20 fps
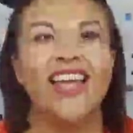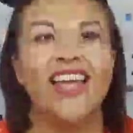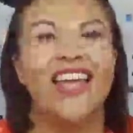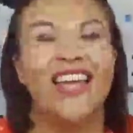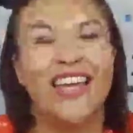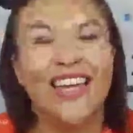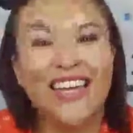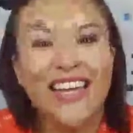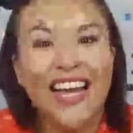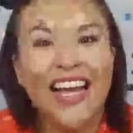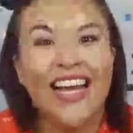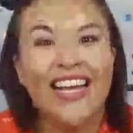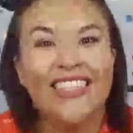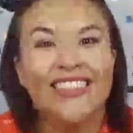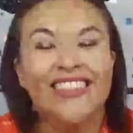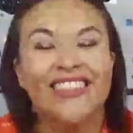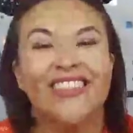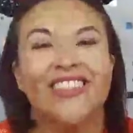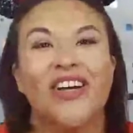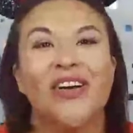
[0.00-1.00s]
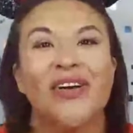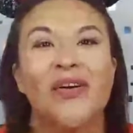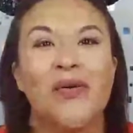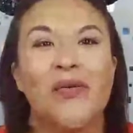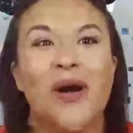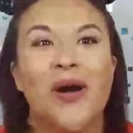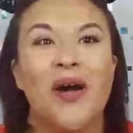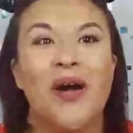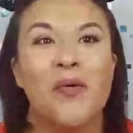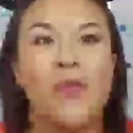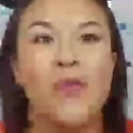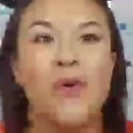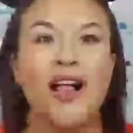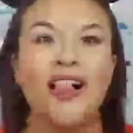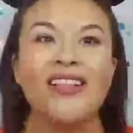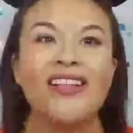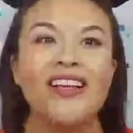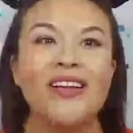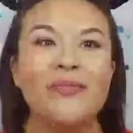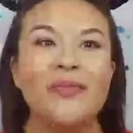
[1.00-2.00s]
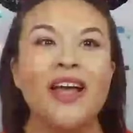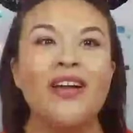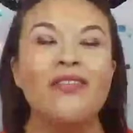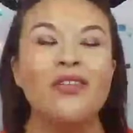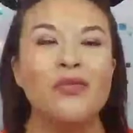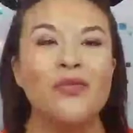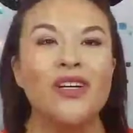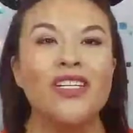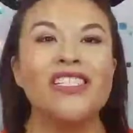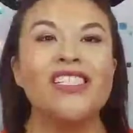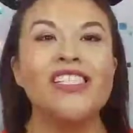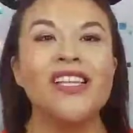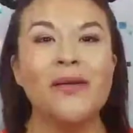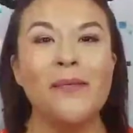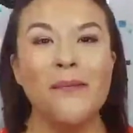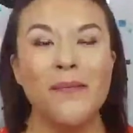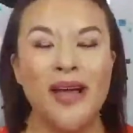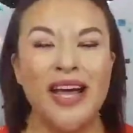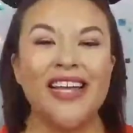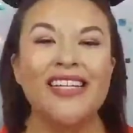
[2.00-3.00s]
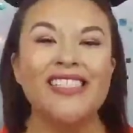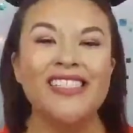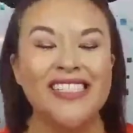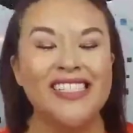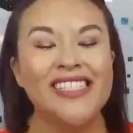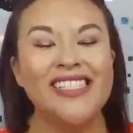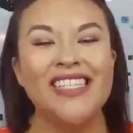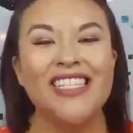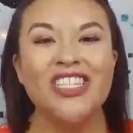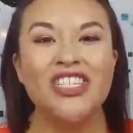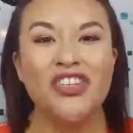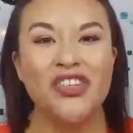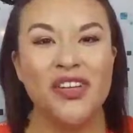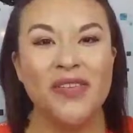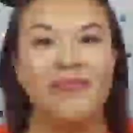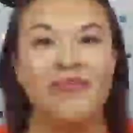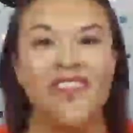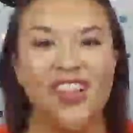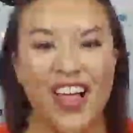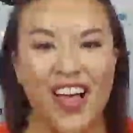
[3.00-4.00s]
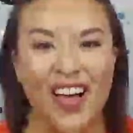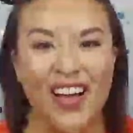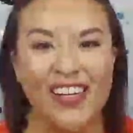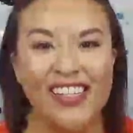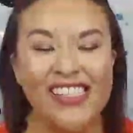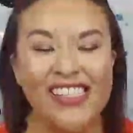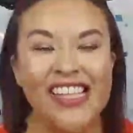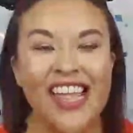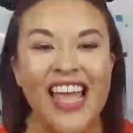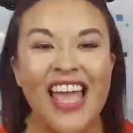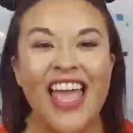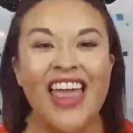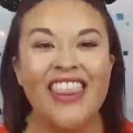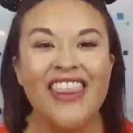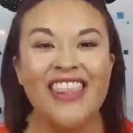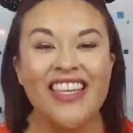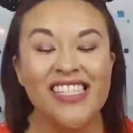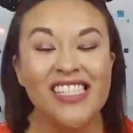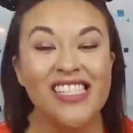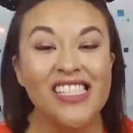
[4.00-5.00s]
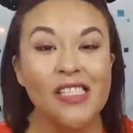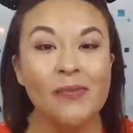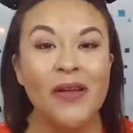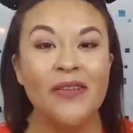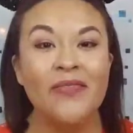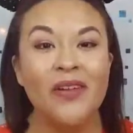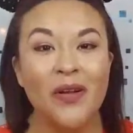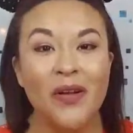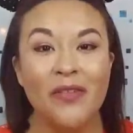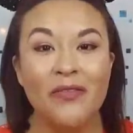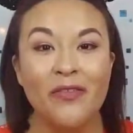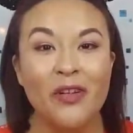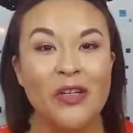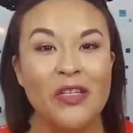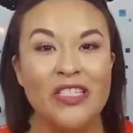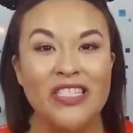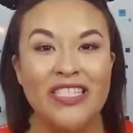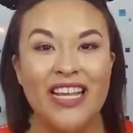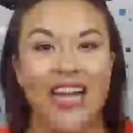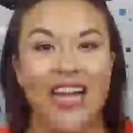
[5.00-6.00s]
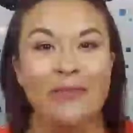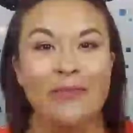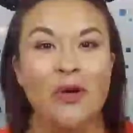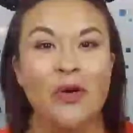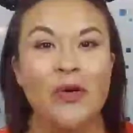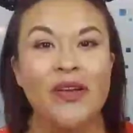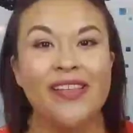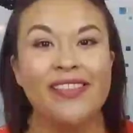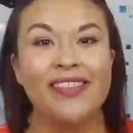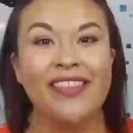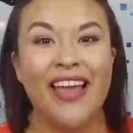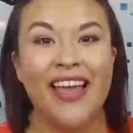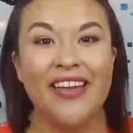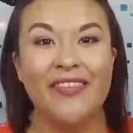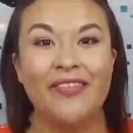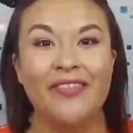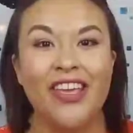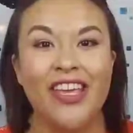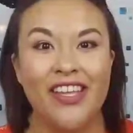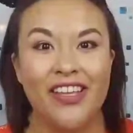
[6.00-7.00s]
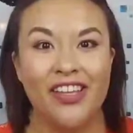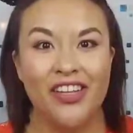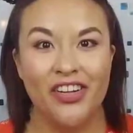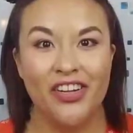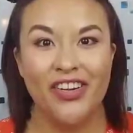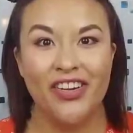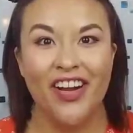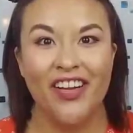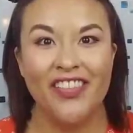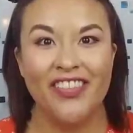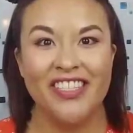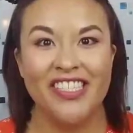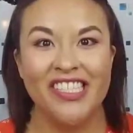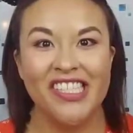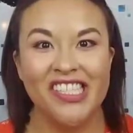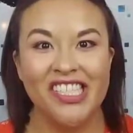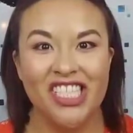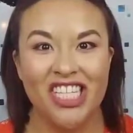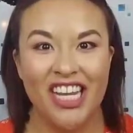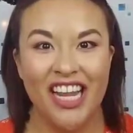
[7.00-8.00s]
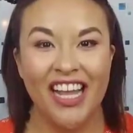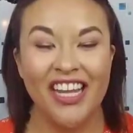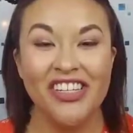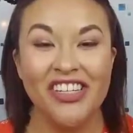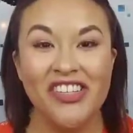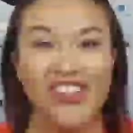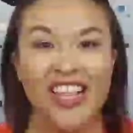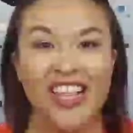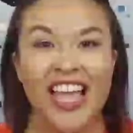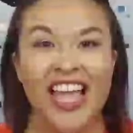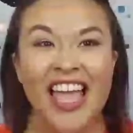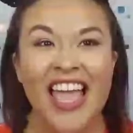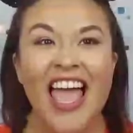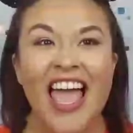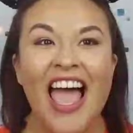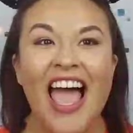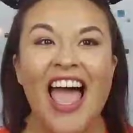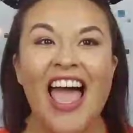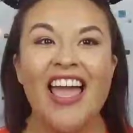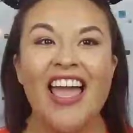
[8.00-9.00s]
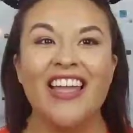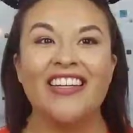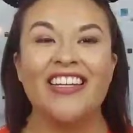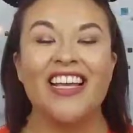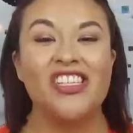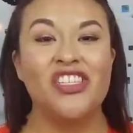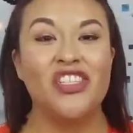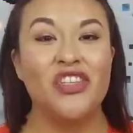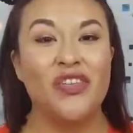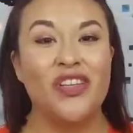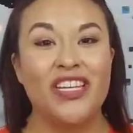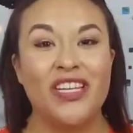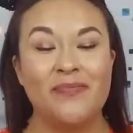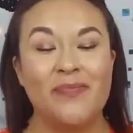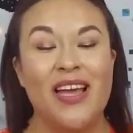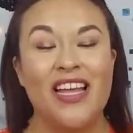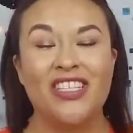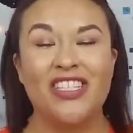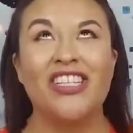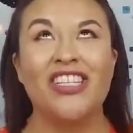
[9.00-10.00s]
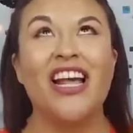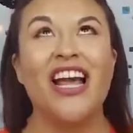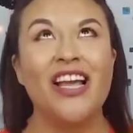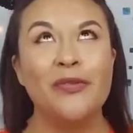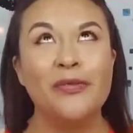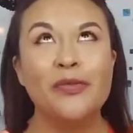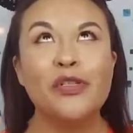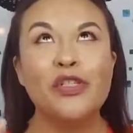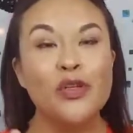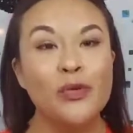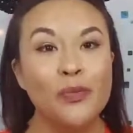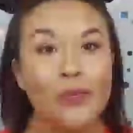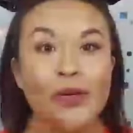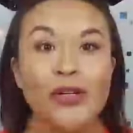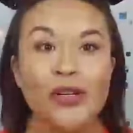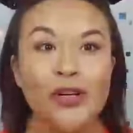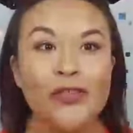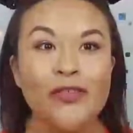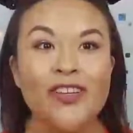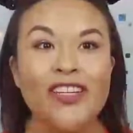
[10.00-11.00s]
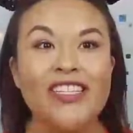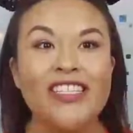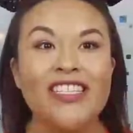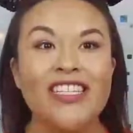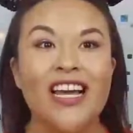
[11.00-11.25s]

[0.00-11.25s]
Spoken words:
Hey guys, so welcome everyone to my Disney Dream Vlogs. This is my very first time going live here on this channel, and as you can imagine, I'm super nervous.